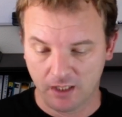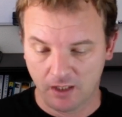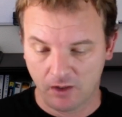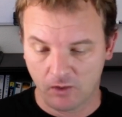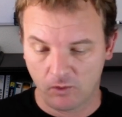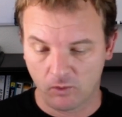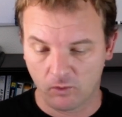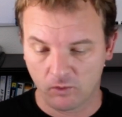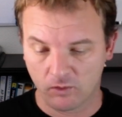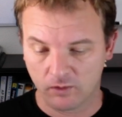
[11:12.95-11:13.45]

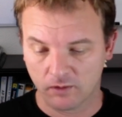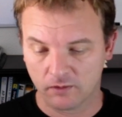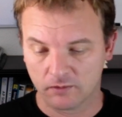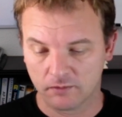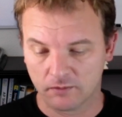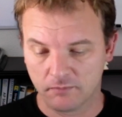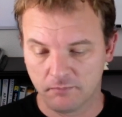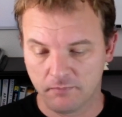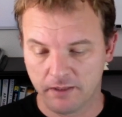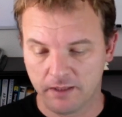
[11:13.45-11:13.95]

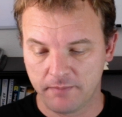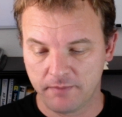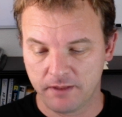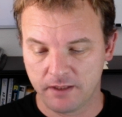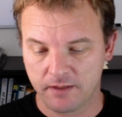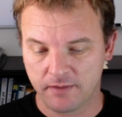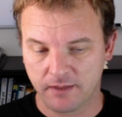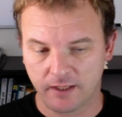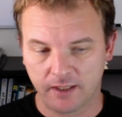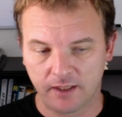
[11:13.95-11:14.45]
Or maybe
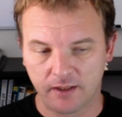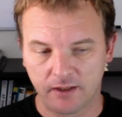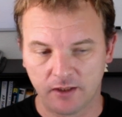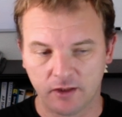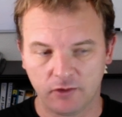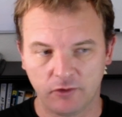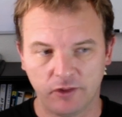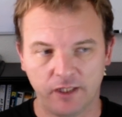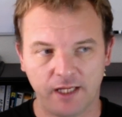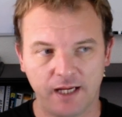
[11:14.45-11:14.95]
that,
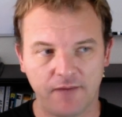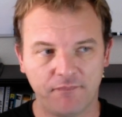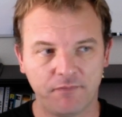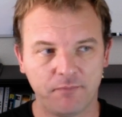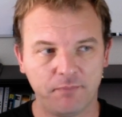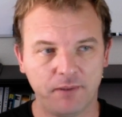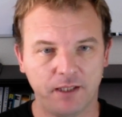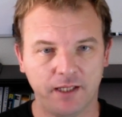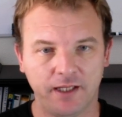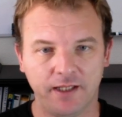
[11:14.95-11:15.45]
you have to
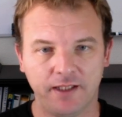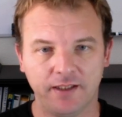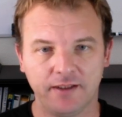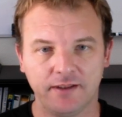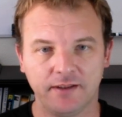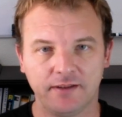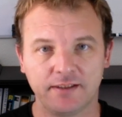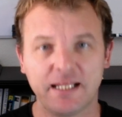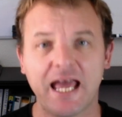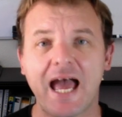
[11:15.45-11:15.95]

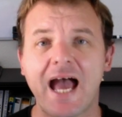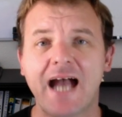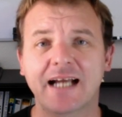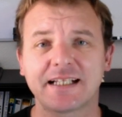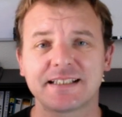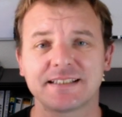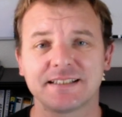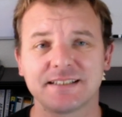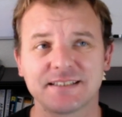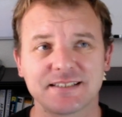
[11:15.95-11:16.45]
pay
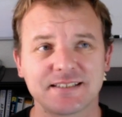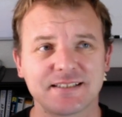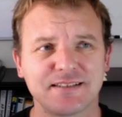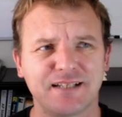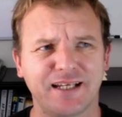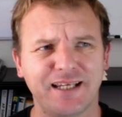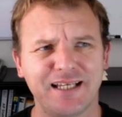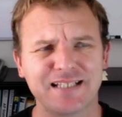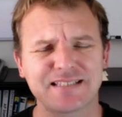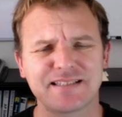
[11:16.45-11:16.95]
taxes. I
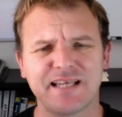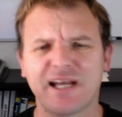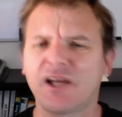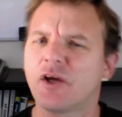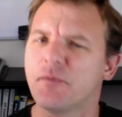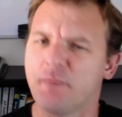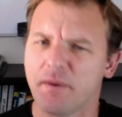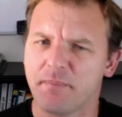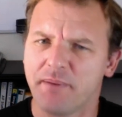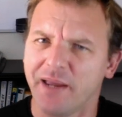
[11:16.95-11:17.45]
guess that
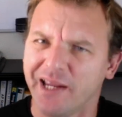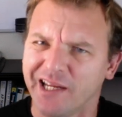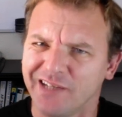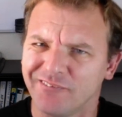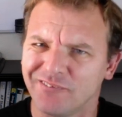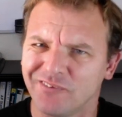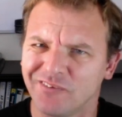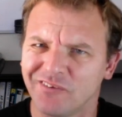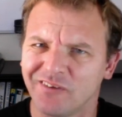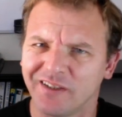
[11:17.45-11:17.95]
could be
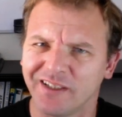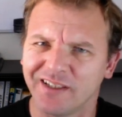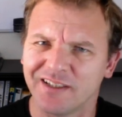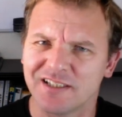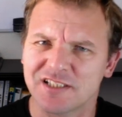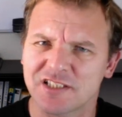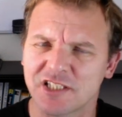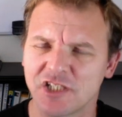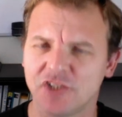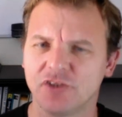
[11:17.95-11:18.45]
painful, I
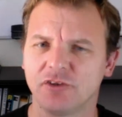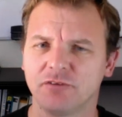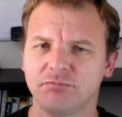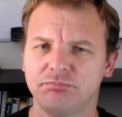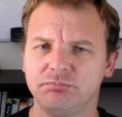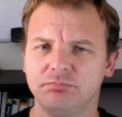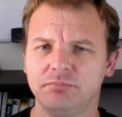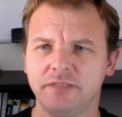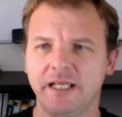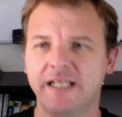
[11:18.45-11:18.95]
guess, because
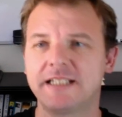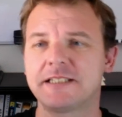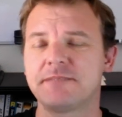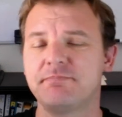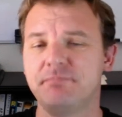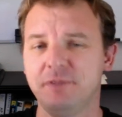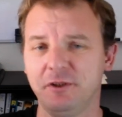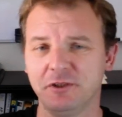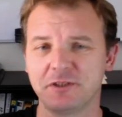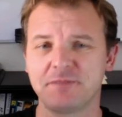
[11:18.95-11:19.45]

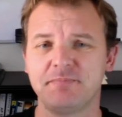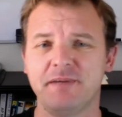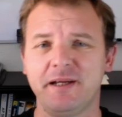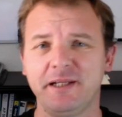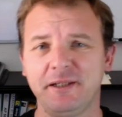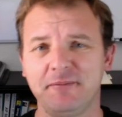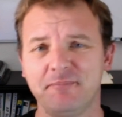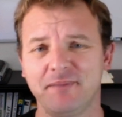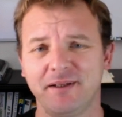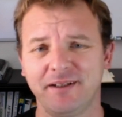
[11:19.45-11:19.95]
you're
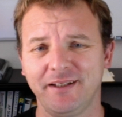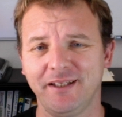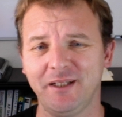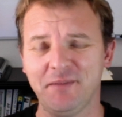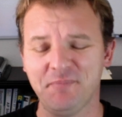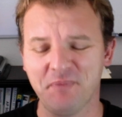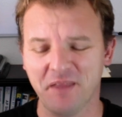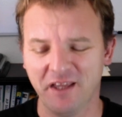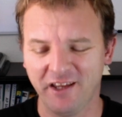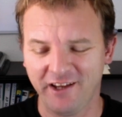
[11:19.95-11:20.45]
spending money.
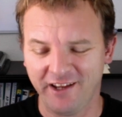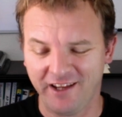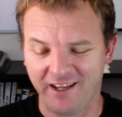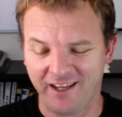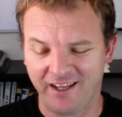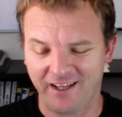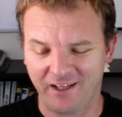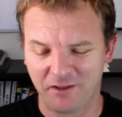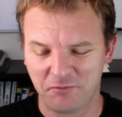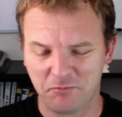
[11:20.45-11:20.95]

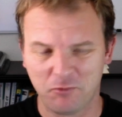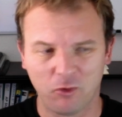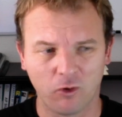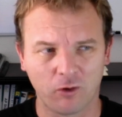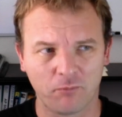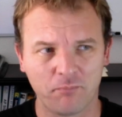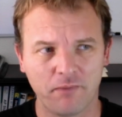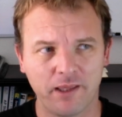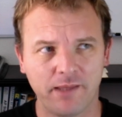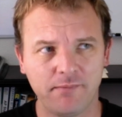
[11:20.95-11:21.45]

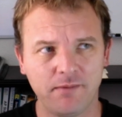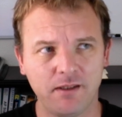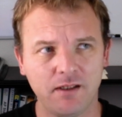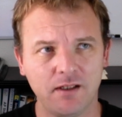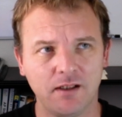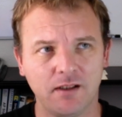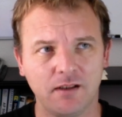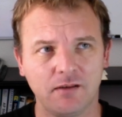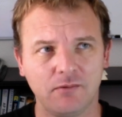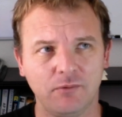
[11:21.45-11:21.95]
Or maybe
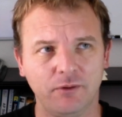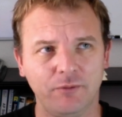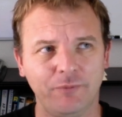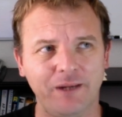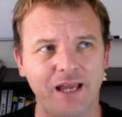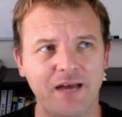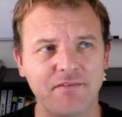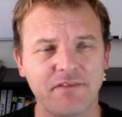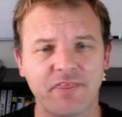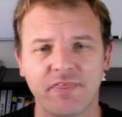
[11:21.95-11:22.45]
we
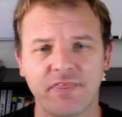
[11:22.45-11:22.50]
have